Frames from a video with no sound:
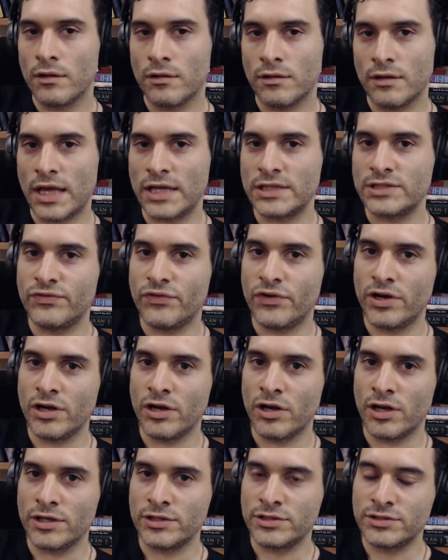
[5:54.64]
That's very
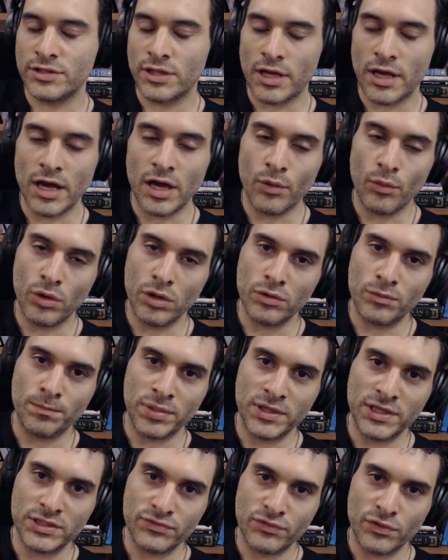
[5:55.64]
nice. I want
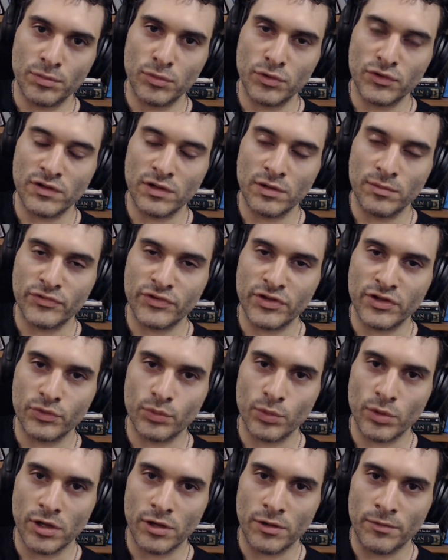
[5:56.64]
peace for Muslims as
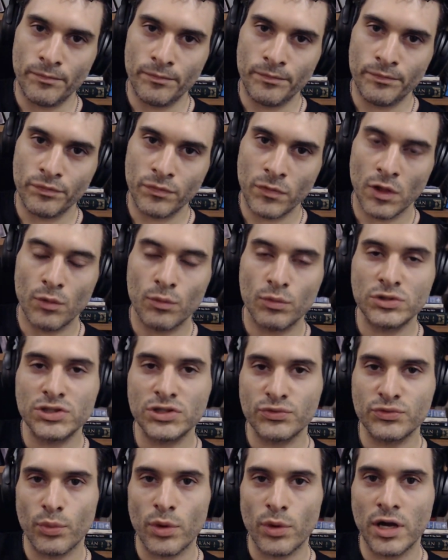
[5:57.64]
well, which
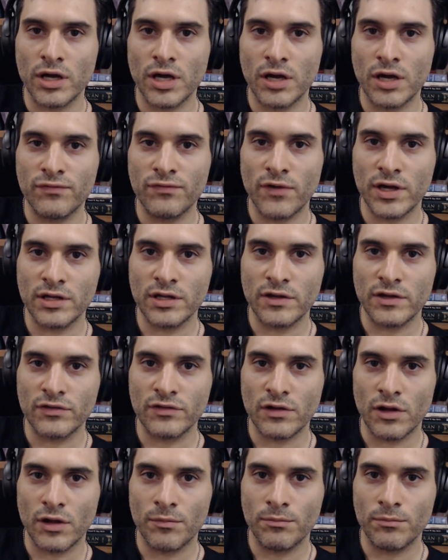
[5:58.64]
is why I fight
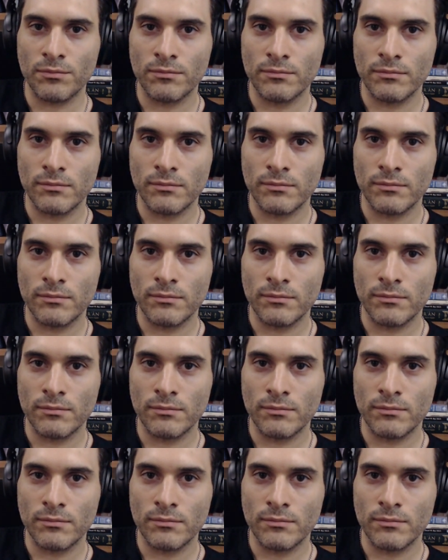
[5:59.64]
Islam.